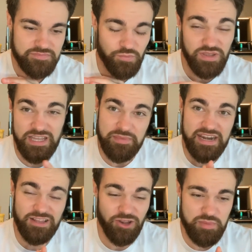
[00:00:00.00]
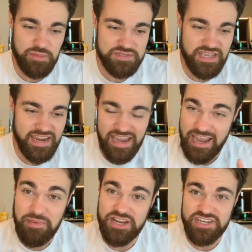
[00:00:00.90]
Really, I'm getting a lot of people saying, hey,
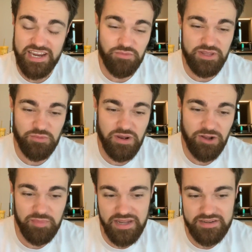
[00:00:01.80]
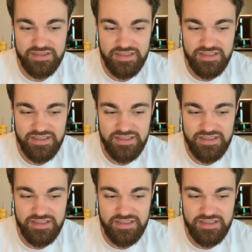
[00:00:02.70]
I'm hashtagging really well, but